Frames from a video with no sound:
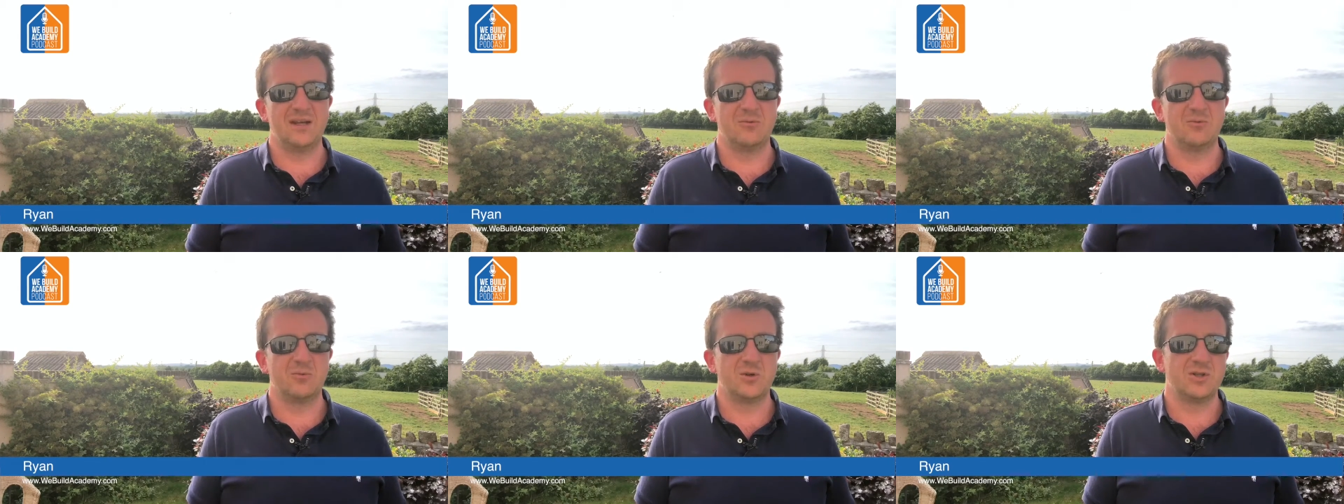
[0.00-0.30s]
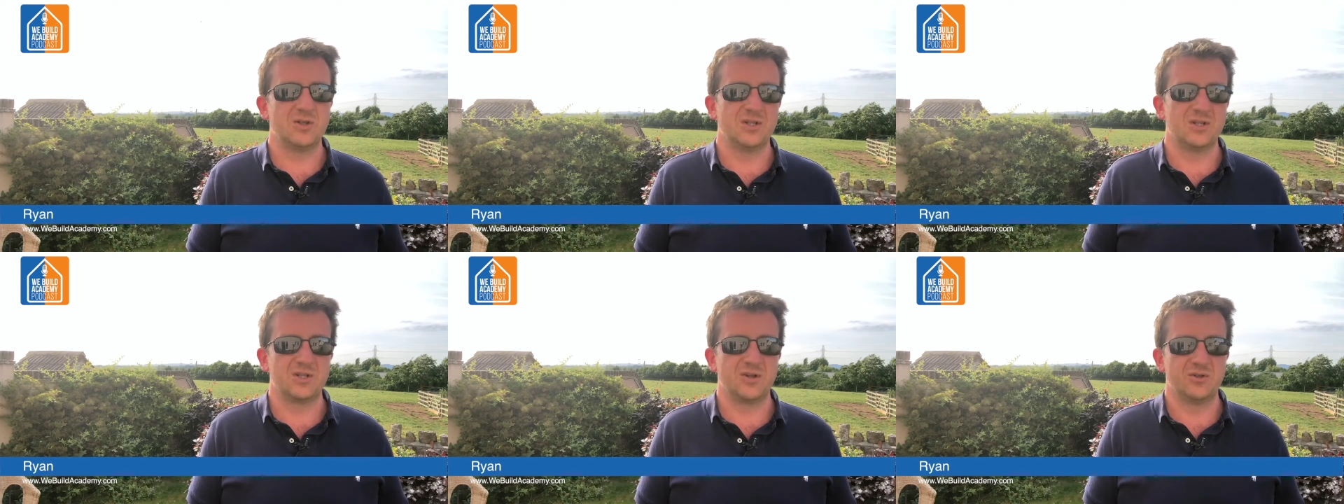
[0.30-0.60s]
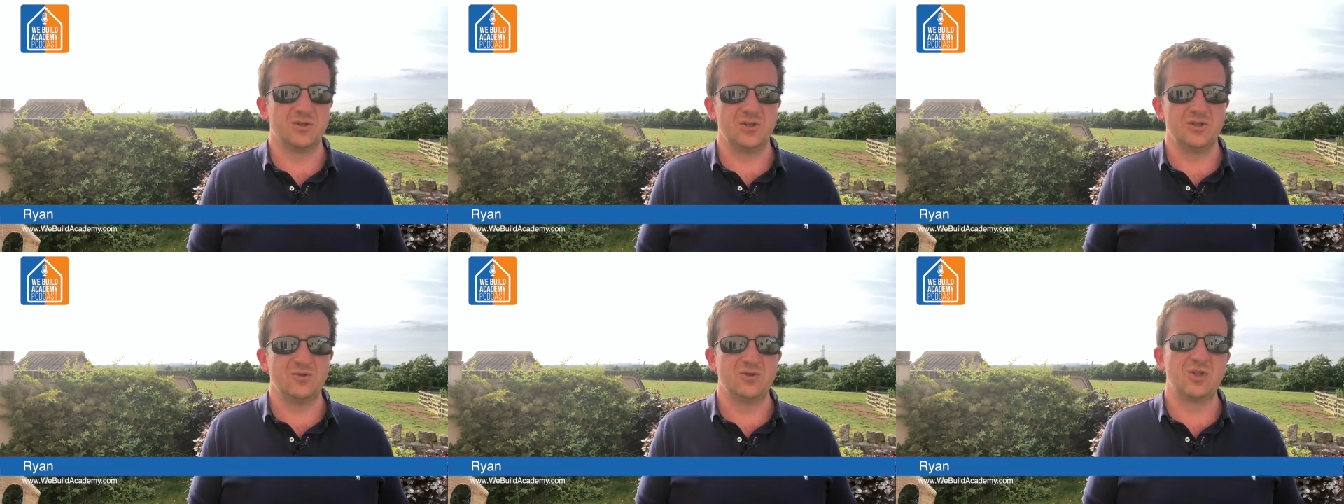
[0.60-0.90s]
which is
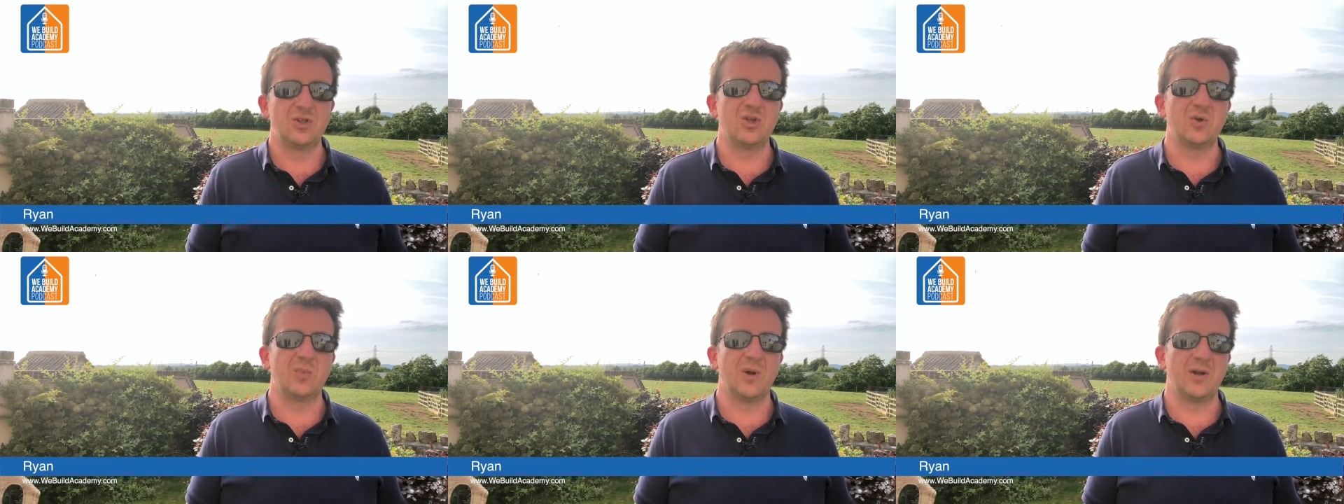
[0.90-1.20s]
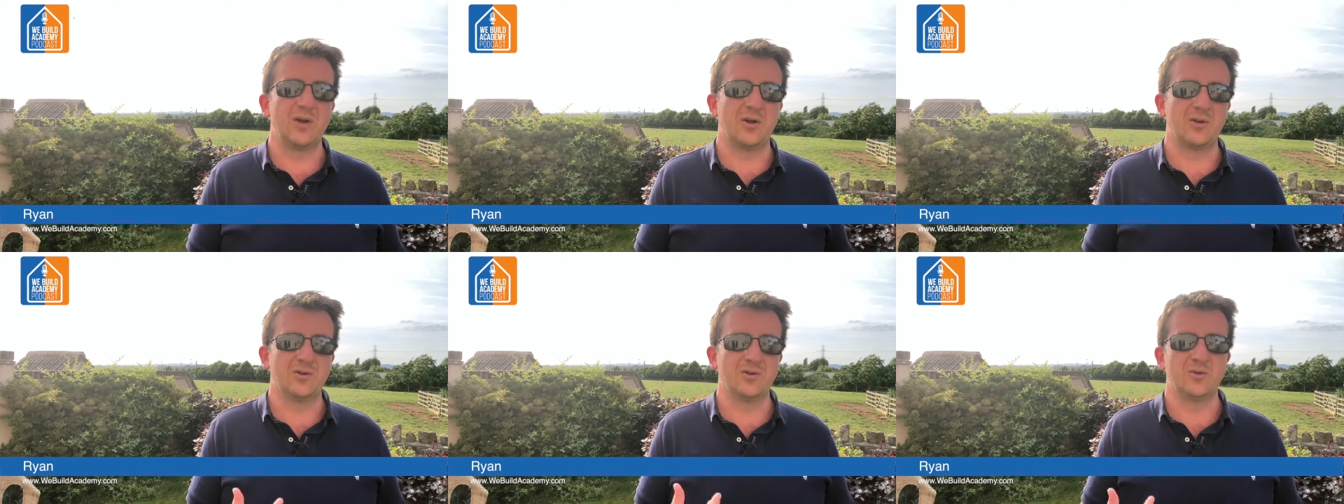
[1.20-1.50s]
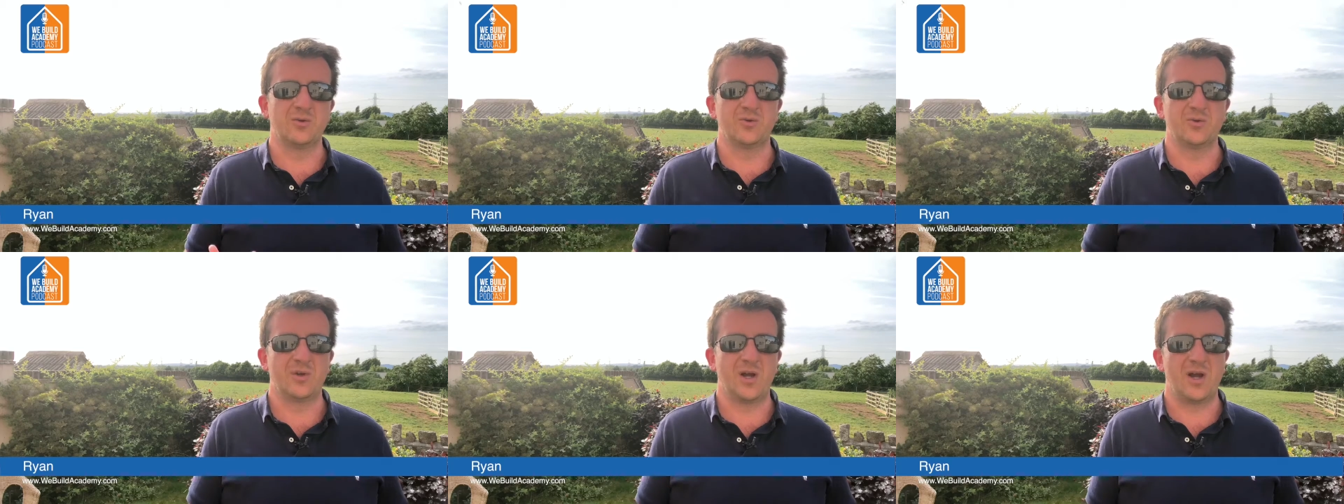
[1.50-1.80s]
on YouTube and on
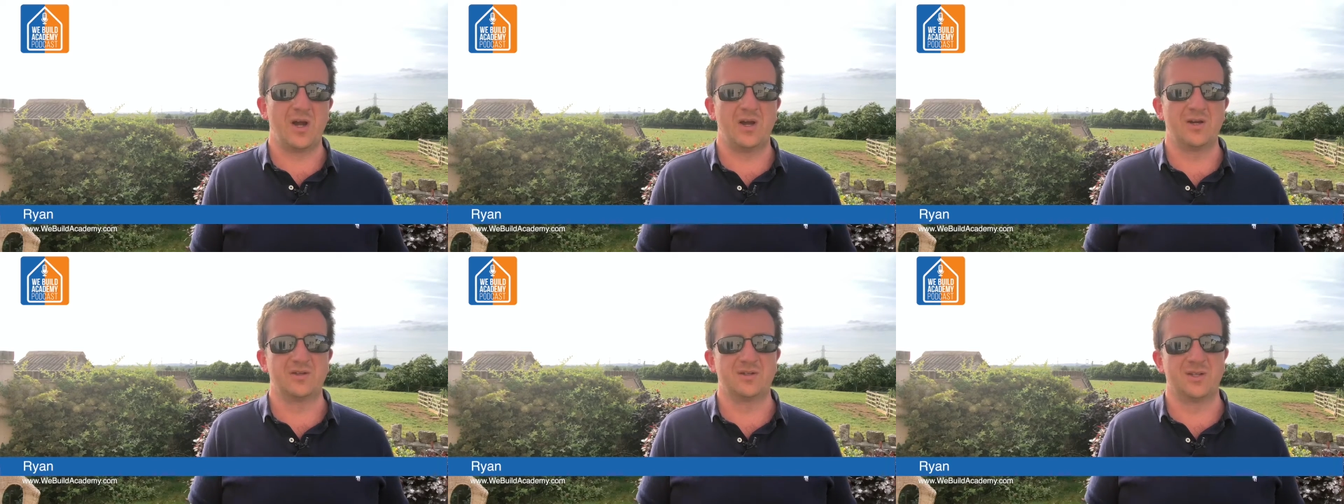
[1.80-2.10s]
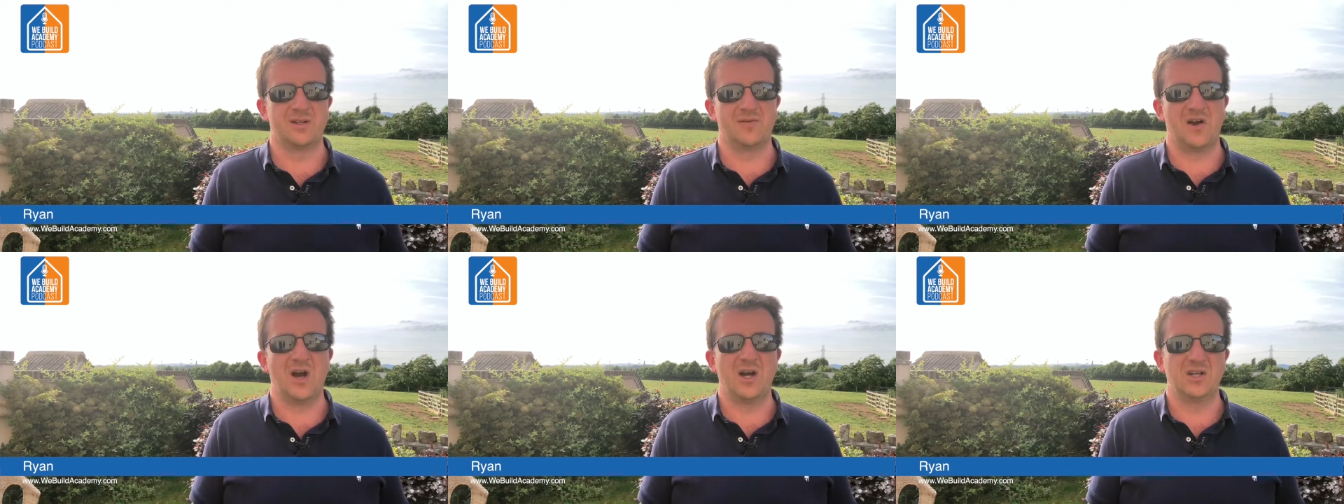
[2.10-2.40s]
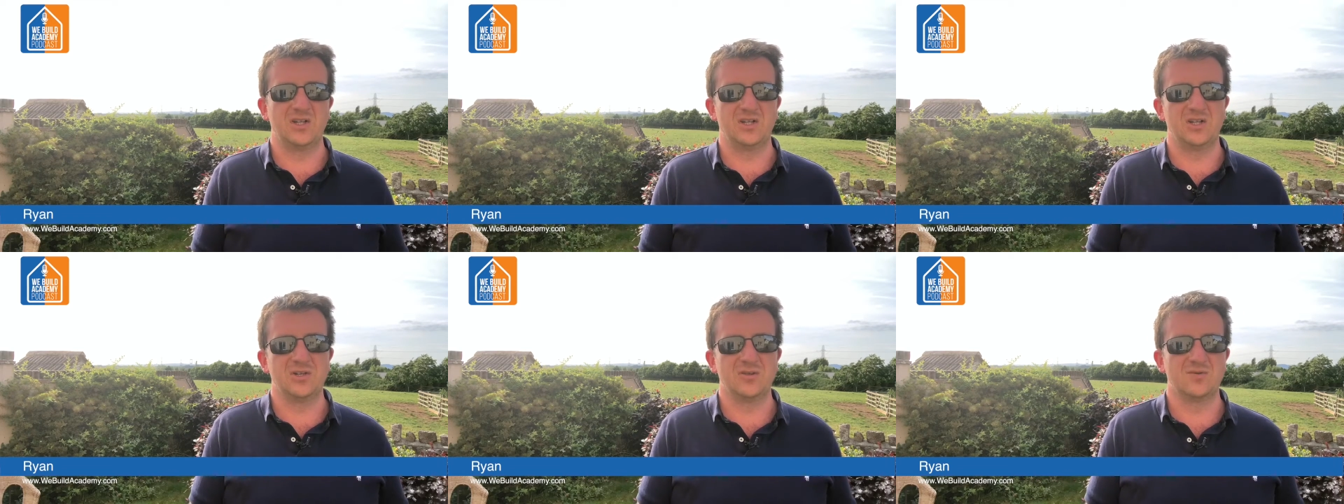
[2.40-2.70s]
all the sort of
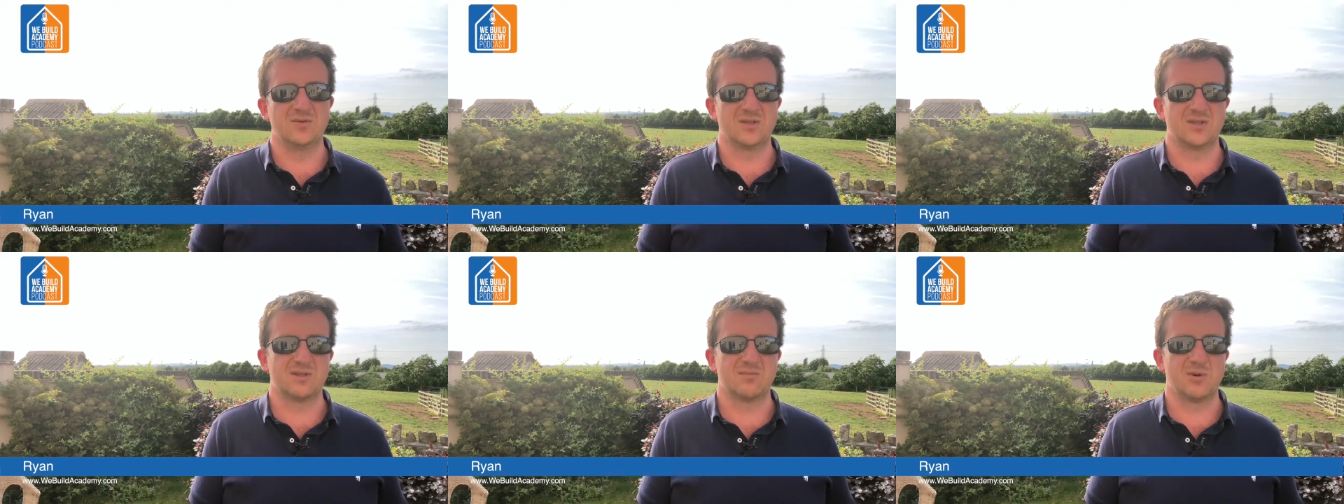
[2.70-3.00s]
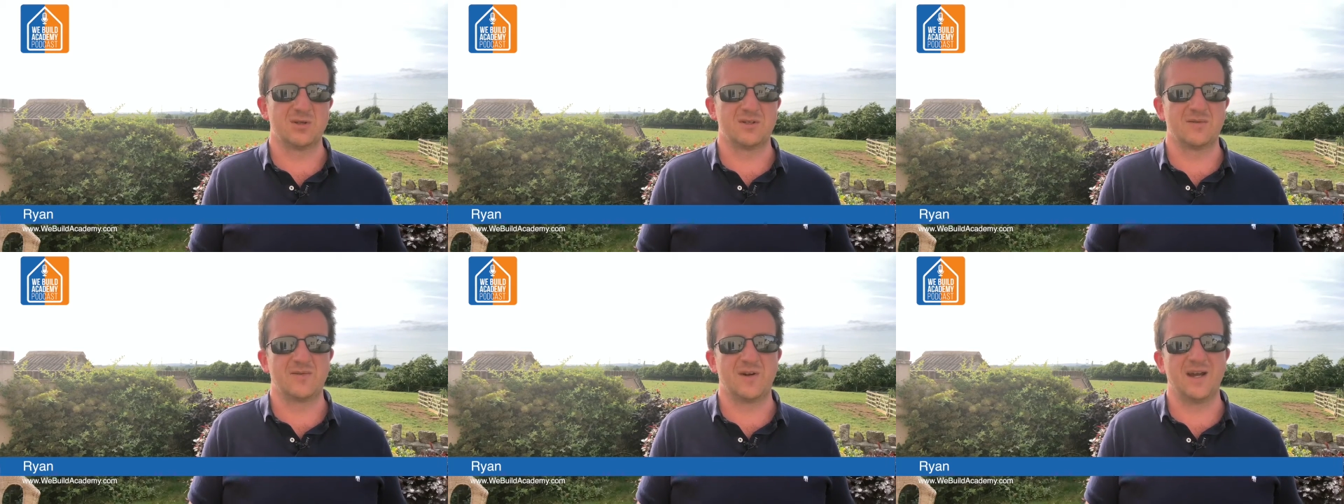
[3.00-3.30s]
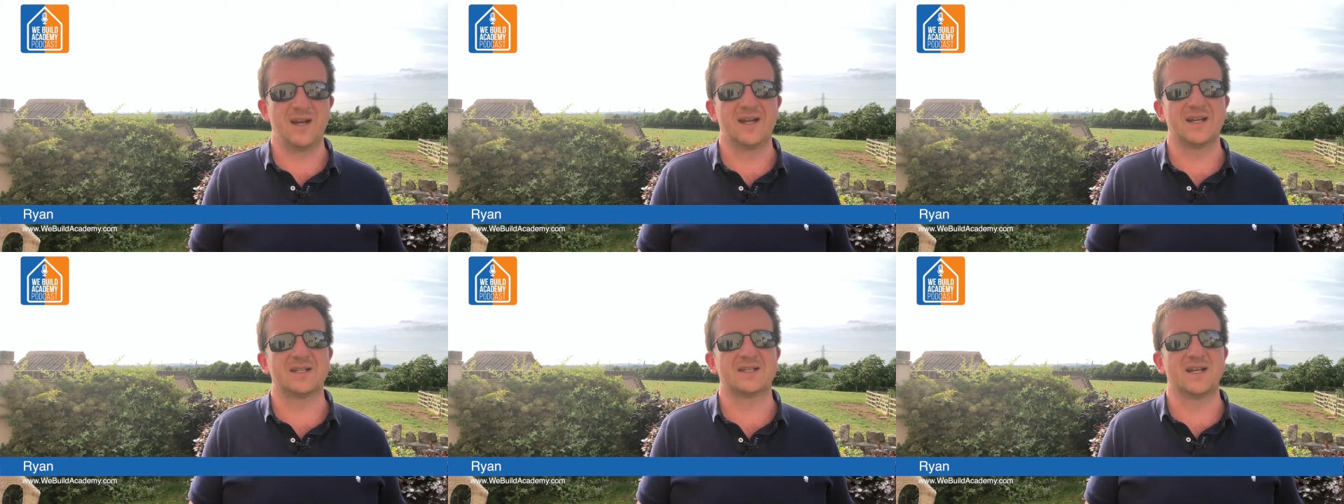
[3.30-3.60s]
iTunes,
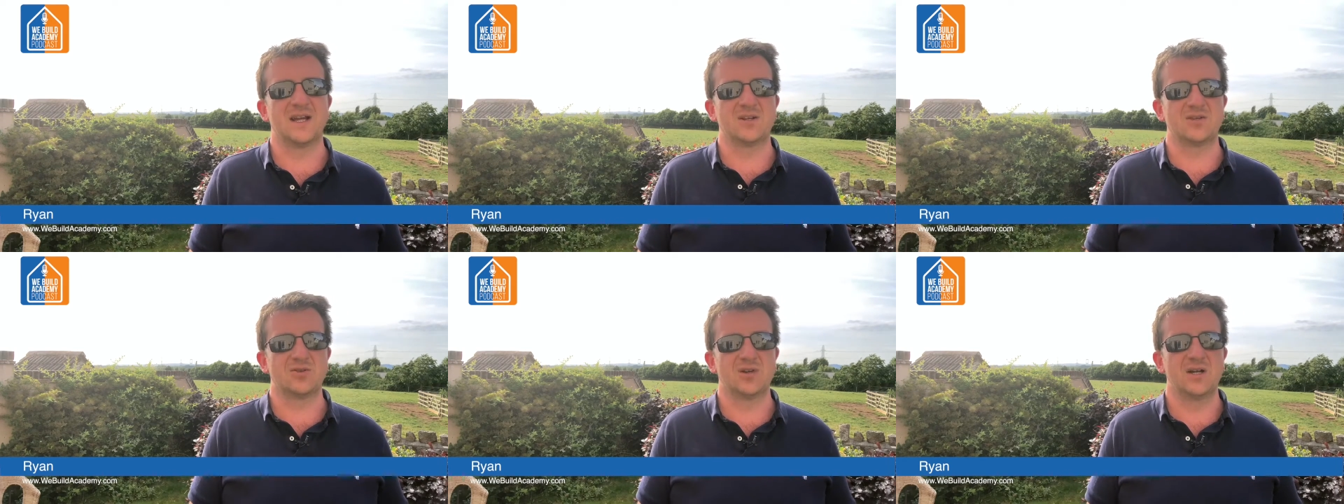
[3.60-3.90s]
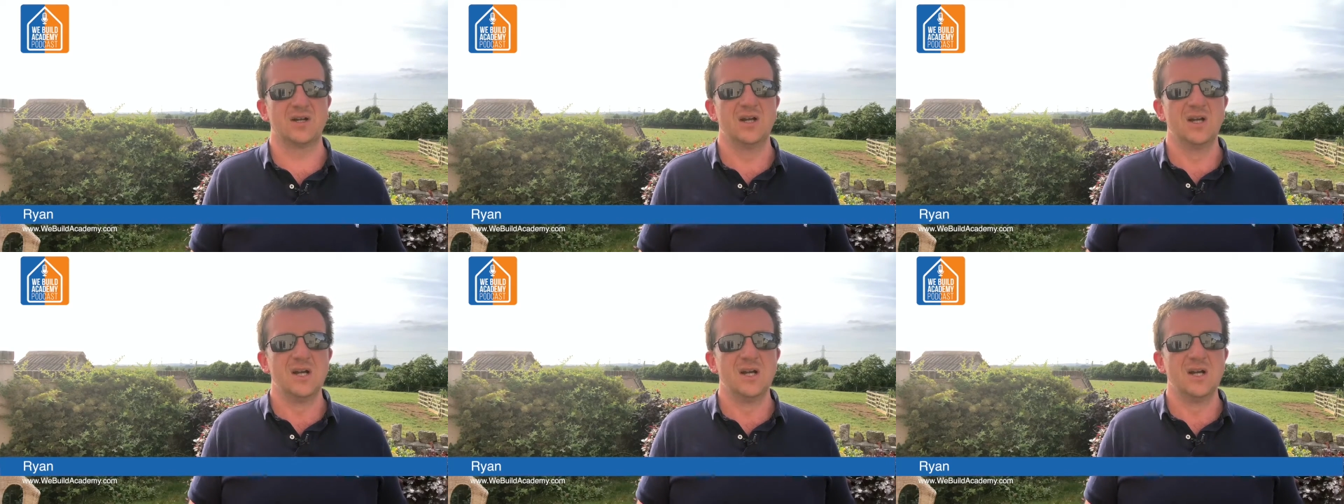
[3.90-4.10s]
Spotify, etc.